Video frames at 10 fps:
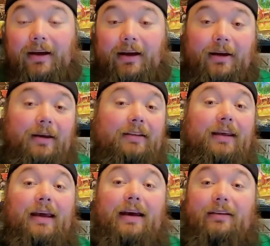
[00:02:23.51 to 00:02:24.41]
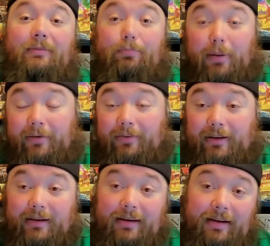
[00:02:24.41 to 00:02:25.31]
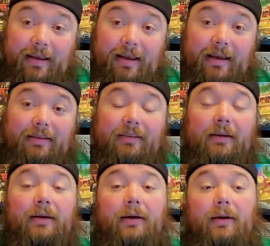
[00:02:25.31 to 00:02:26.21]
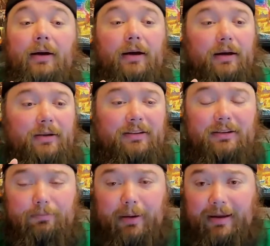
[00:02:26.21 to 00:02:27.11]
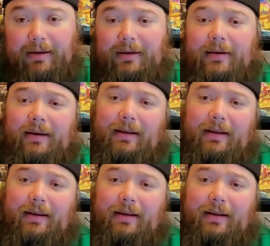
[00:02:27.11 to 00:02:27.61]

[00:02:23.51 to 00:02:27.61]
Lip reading: It has Buffy. It has Spike.